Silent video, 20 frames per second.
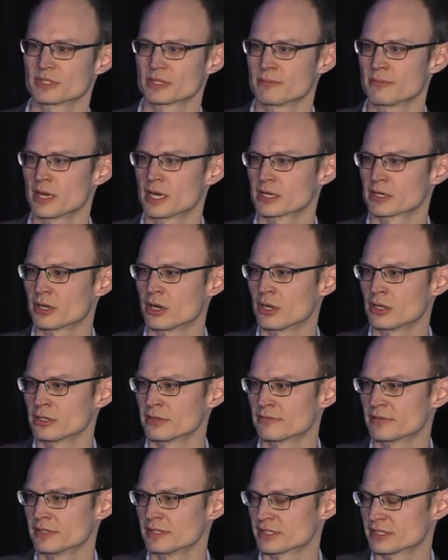among all
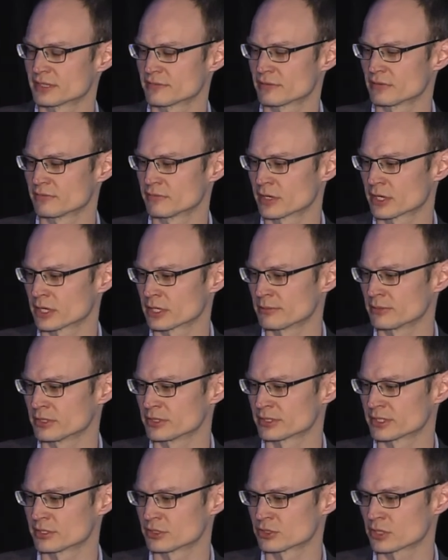of these different
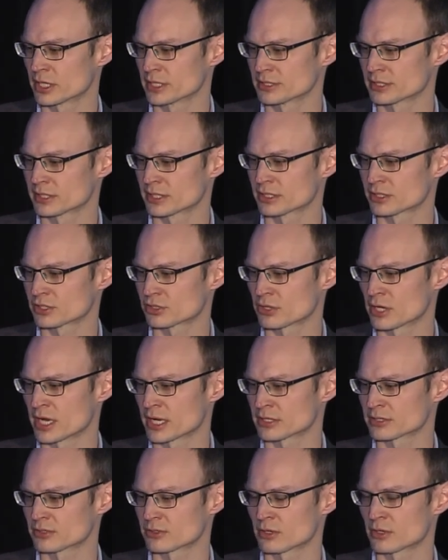variables and tries to
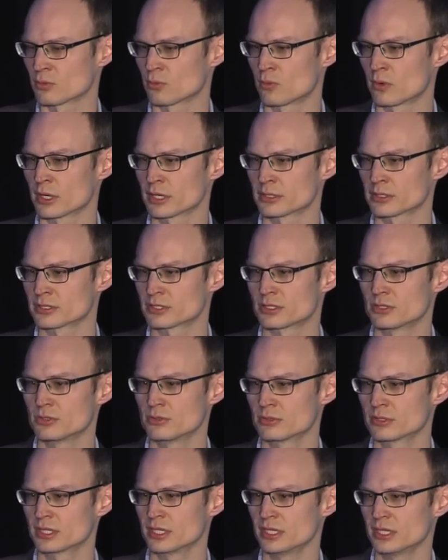extract sort of 1 or
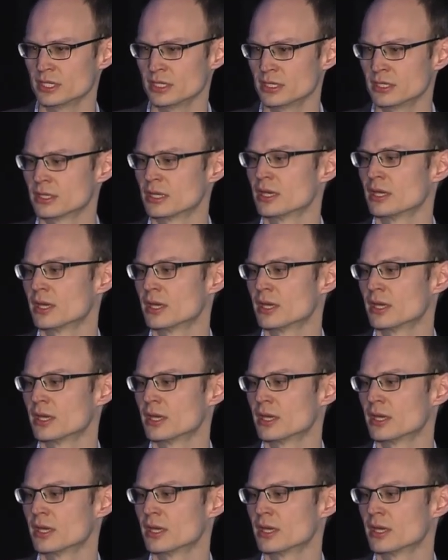2 key